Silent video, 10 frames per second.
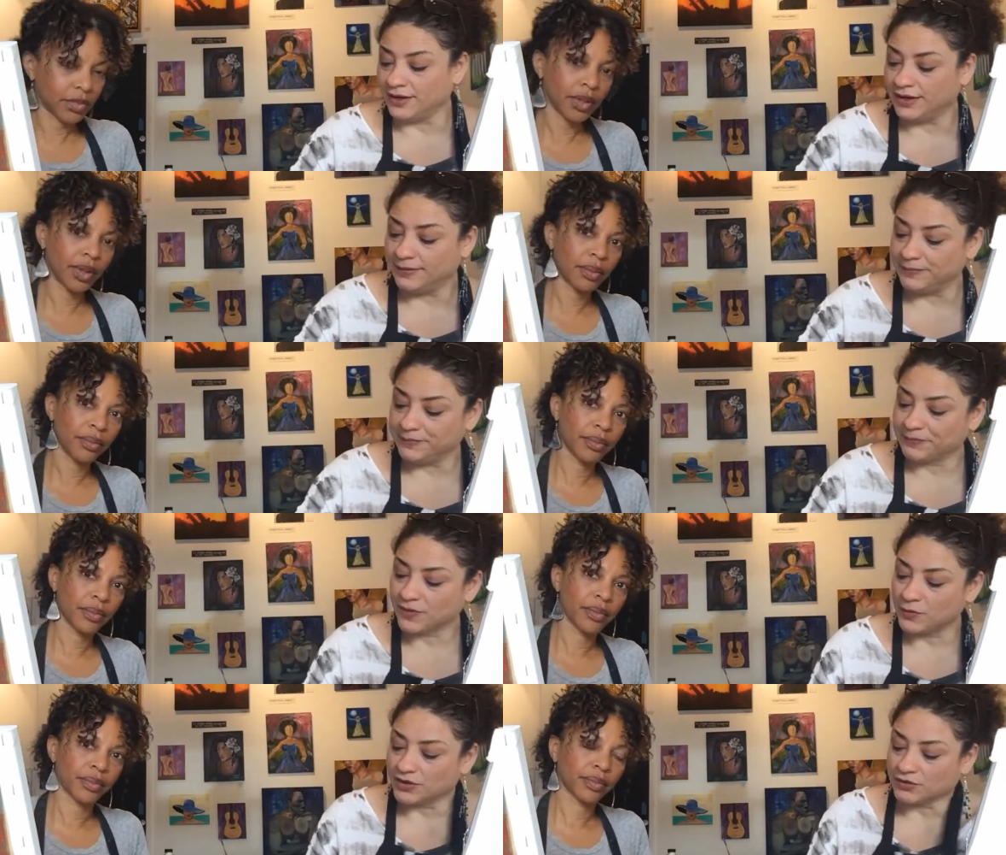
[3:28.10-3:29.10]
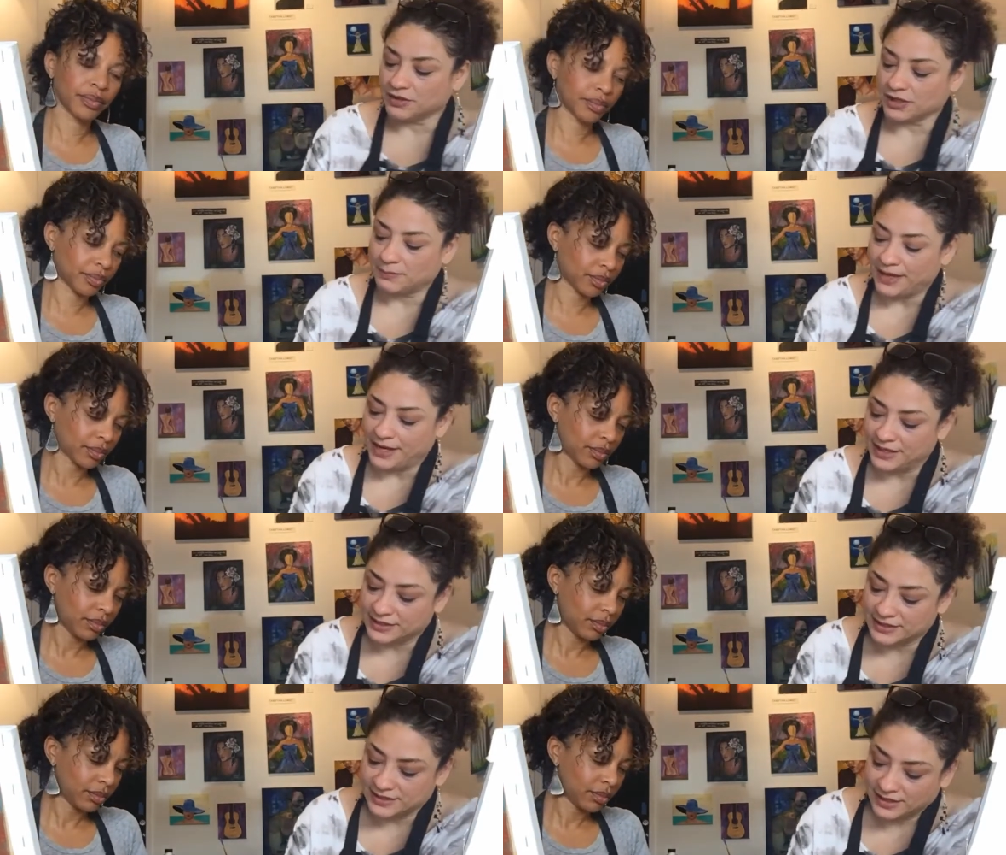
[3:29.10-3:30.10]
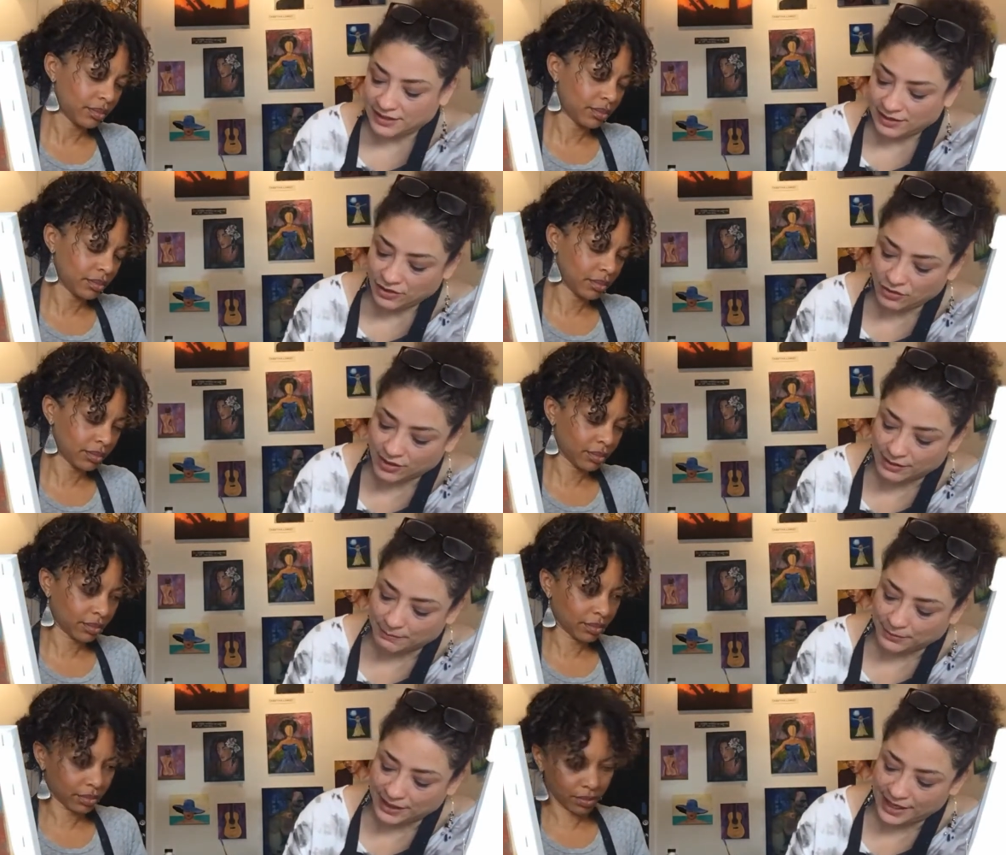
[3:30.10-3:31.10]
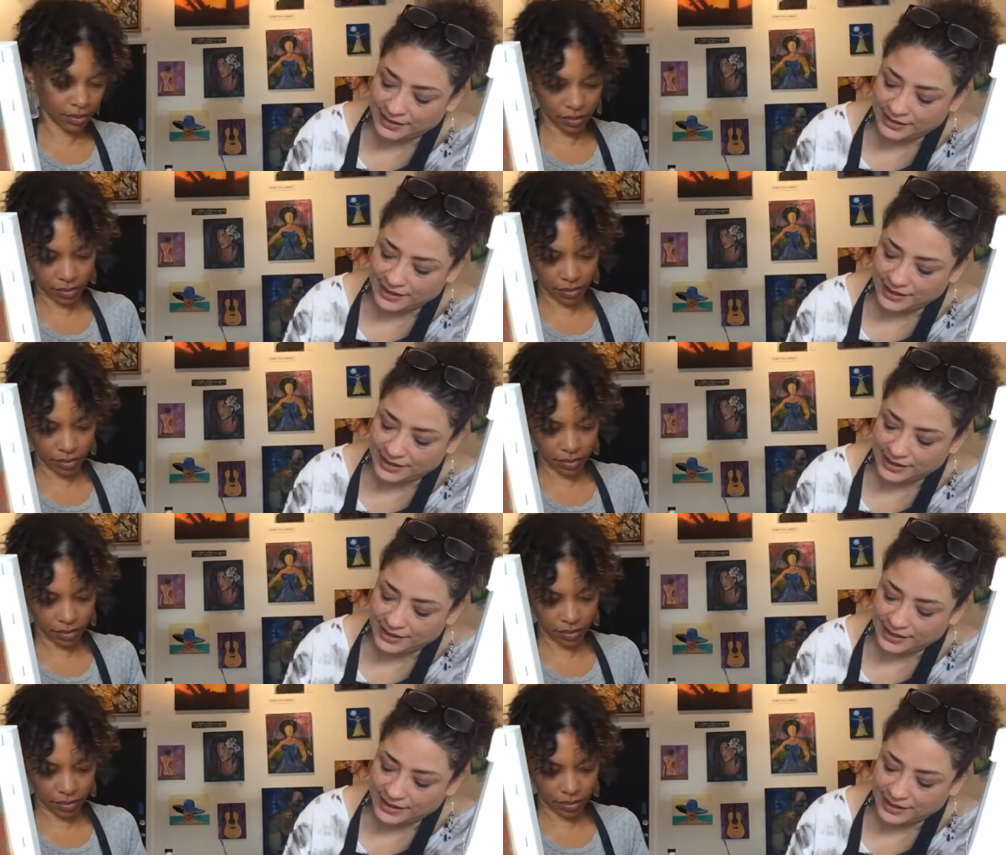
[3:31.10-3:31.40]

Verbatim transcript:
Speaker 1: um, with acrylic paints, you can blend